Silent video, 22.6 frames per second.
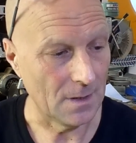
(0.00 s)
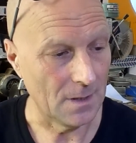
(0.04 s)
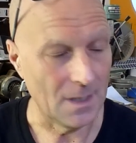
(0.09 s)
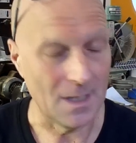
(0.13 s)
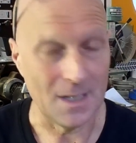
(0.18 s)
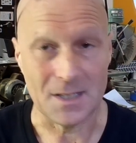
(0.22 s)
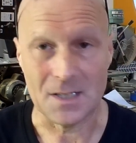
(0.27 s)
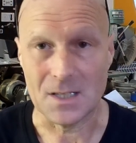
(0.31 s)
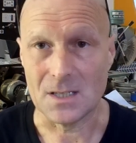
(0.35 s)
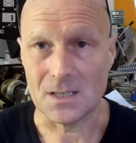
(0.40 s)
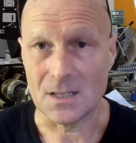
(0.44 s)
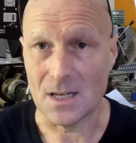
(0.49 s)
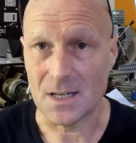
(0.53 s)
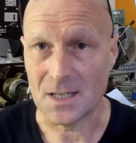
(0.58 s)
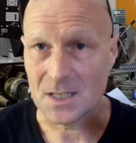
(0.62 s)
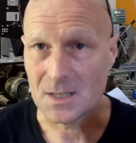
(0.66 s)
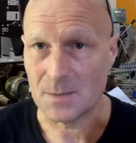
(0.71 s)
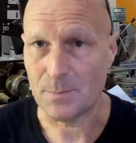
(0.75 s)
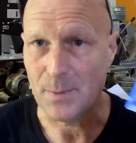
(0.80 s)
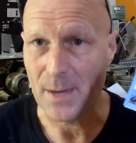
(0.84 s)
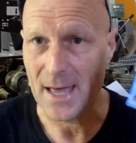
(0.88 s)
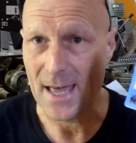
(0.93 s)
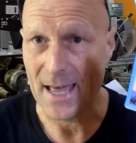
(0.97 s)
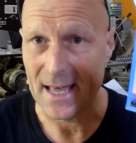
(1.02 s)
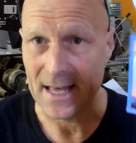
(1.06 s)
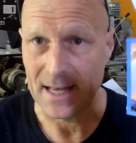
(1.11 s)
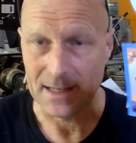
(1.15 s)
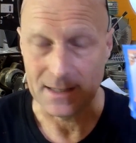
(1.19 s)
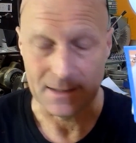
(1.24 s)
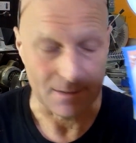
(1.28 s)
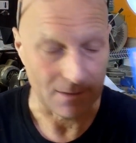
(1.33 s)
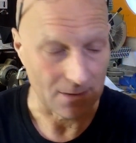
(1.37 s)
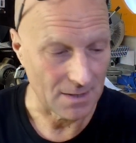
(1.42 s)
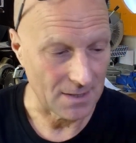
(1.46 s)
a spare
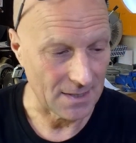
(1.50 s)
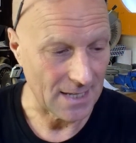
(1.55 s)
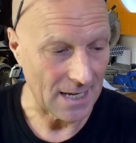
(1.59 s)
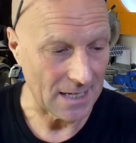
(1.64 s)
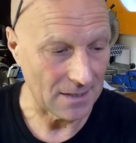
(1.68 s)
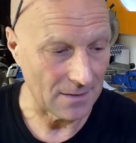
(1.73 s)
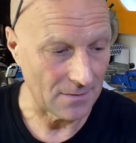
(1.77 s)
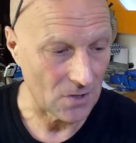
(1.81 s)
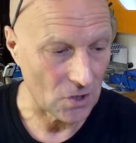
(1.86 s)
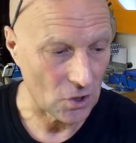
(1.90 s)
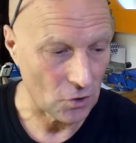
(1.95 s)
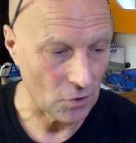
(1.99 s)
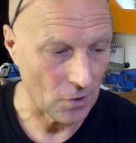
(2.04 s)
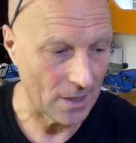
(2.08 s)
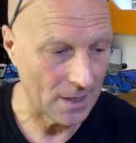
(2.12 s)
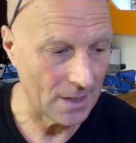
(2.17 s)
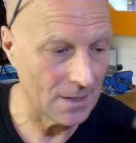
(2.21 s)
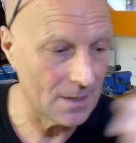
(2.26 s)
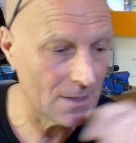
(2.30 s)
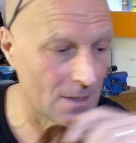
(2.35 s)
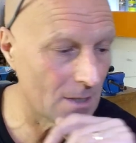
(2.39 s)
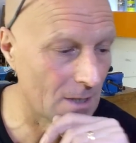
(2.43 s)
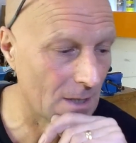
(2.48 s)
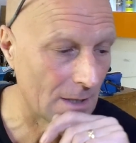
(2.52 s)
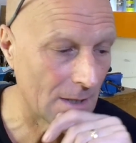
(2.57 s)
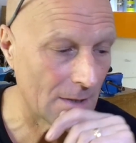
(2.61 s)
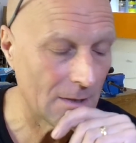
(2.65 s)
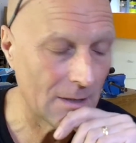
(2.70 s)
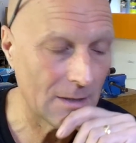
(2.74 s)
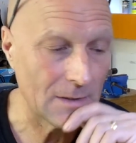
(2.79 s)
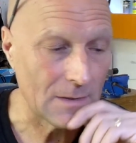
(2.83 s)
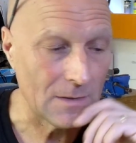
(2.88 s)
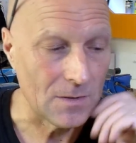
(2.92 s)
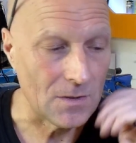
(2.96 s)
set of strings,
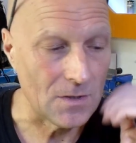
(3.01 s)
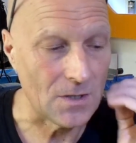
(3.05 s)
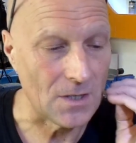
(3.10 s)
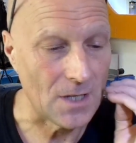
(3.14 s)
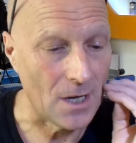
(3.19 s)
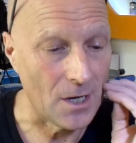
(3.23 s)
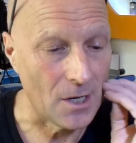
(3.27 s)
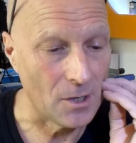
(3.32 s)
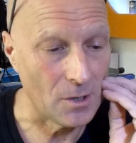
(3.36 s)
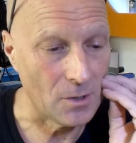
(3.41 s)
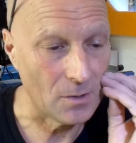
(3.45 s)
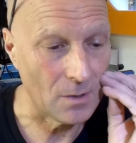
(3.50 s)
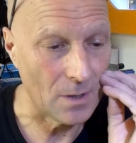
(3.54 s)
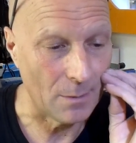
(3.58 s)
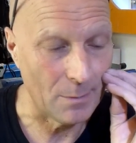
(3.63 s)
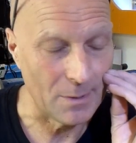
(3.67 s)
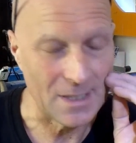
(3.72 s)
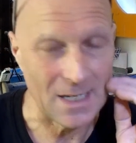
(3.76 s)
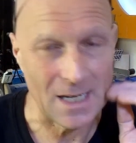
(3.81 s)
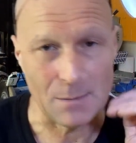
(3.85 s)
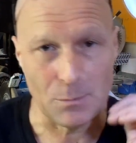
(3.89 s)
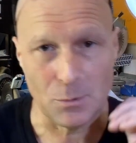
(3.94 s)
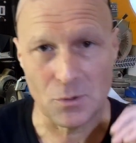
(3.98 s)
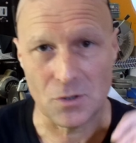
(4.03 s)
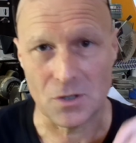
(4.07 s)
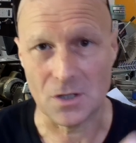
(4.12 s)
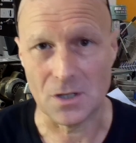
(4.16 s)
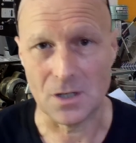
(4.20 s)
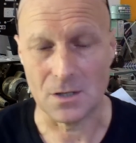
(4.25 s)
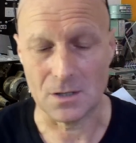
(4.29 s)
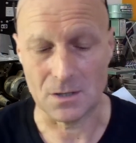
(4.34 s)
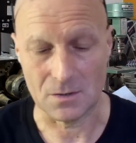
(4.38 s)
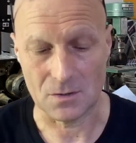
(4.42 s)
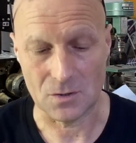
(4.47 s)
so I was able
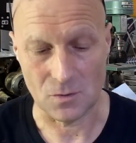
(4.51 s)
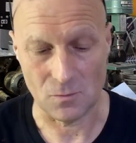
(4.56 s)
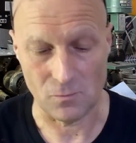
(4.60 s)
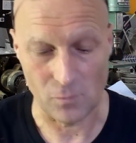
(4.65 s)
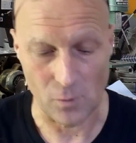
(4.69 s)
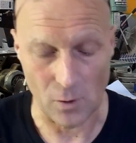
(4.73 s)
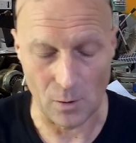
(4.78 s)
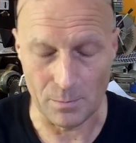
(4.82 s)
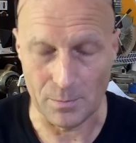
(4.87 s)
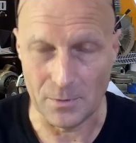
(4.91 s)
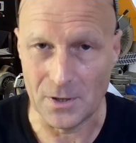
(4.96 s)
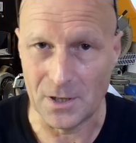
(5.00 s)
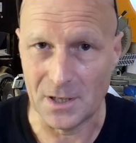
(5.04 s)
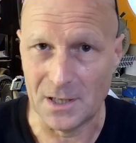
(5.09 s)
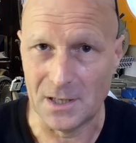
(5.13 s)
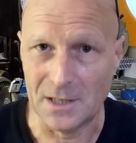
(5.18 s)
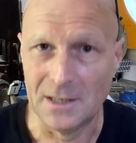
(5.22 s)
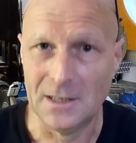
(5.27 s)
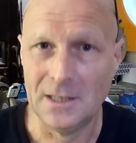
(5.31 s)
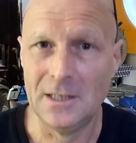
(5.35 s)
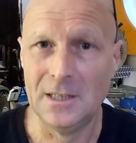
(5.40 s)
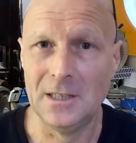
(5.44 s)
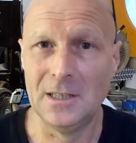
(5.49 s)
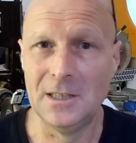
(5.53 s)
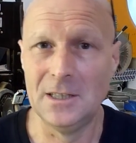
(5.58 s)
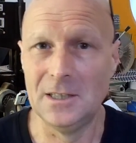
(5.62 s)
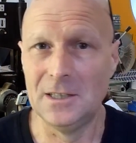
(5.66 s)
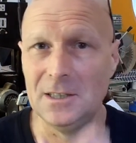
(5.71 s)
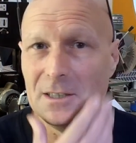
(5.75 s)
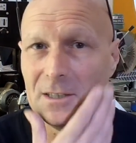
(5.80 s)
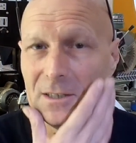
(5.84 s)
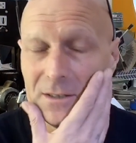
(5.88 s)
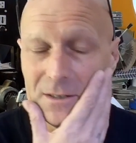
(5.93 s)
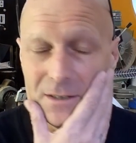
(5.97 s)
to rob the
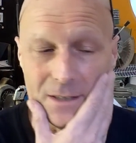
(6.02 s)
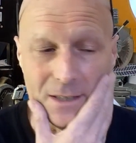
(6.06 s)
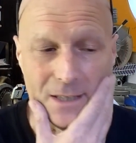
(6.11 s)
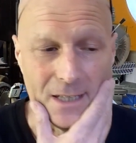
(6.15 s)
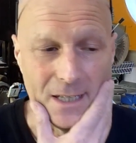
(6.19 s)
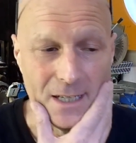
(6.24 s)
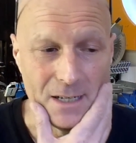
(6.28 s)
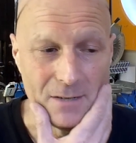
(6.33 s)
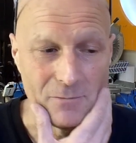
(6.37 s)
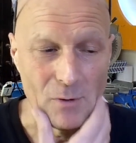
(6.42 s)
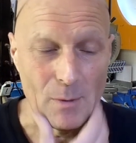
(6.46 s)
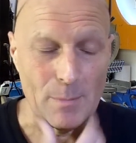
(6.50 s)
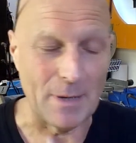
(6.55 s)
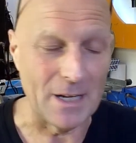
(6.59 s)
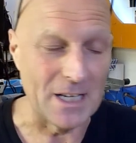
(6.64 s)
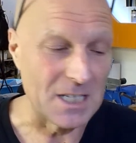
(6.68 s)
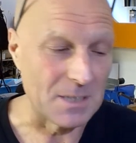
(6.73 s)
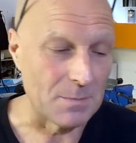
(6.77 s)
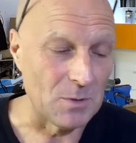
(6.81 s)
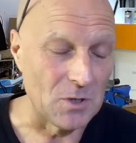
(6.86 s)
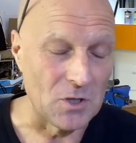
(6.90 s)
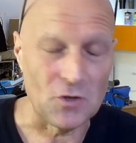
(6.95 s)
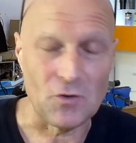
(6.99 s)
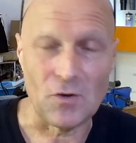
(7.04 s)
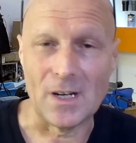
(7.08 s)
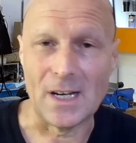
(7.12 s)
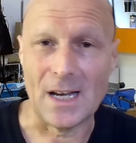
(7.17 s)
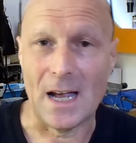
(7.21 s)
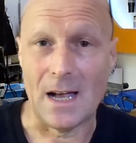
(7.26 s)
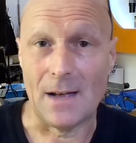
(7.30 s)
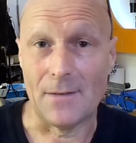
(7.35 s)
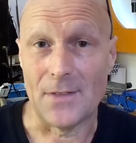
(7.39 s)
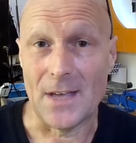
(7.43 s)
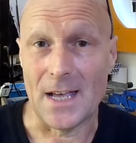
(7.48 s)
replacement string
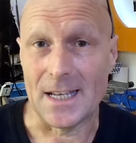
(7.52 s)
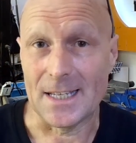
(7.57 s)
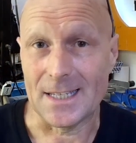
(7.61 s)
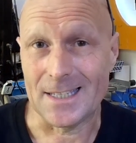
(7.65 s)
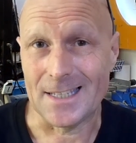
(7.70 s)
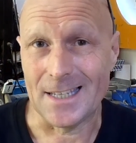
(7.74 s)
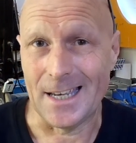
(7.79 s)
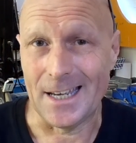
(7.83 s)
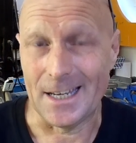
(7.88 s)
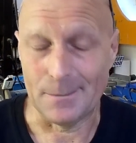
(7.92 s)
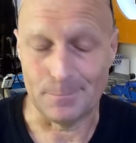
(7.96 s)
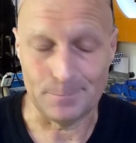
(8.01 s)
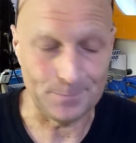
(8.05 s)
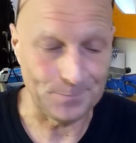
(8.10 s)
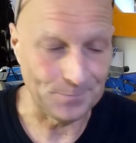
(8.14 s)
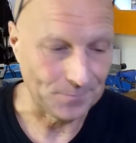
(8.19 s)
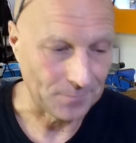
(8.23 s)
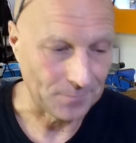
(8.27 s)
out of that set.